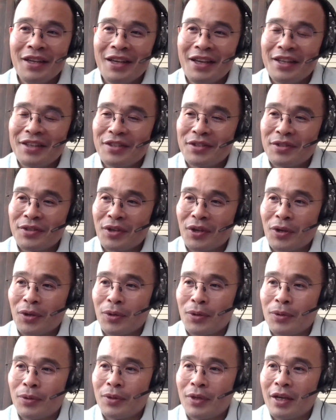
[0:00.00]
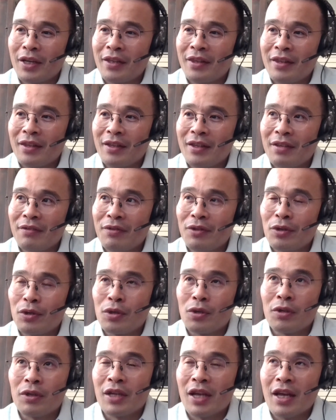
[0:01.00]
And so I think if
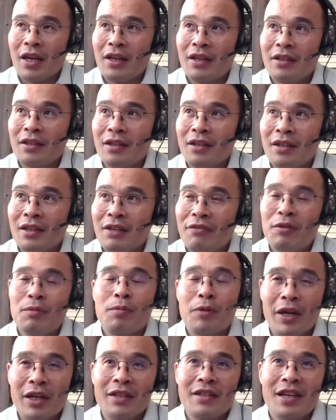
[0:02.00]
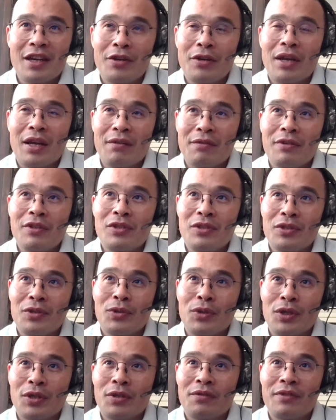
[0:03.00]
you break down every
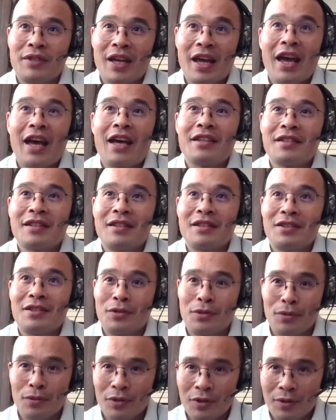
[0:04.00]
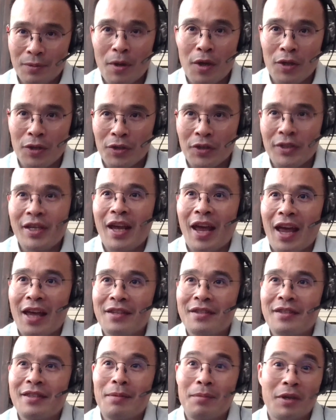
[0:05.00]
sort of task into smaller
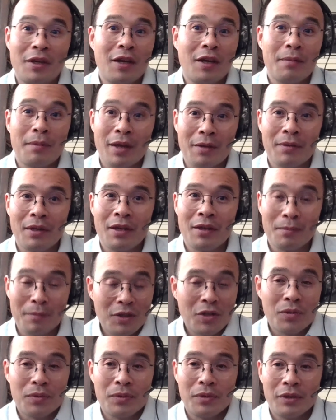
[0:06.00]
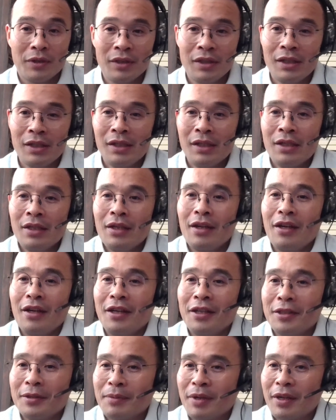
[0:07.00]
tasks that become habitual,
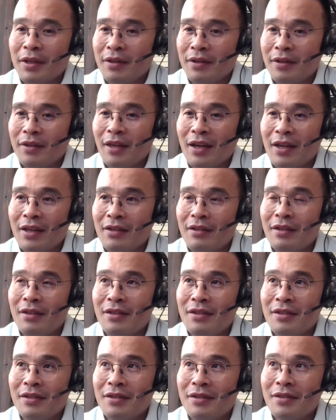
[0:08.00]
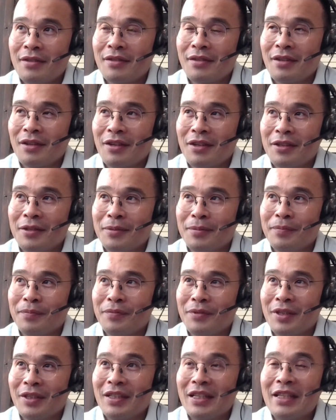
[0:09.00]
I think that is
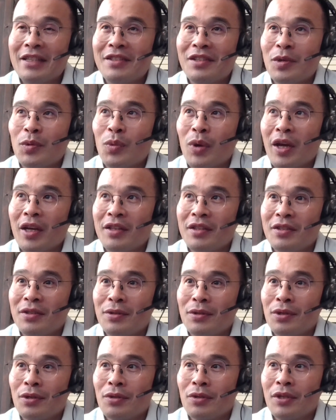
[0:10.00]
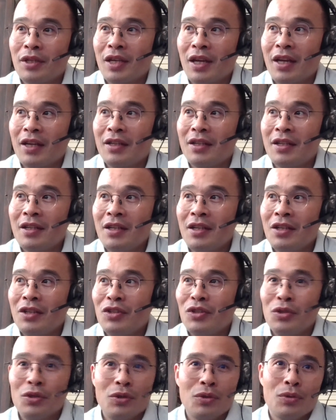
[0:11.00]
an easy way to create
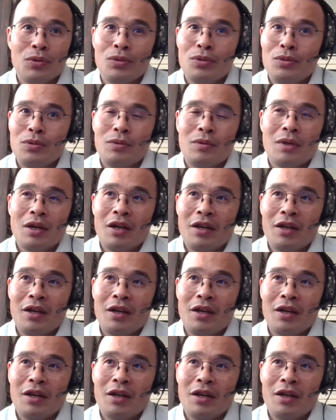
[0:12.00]
new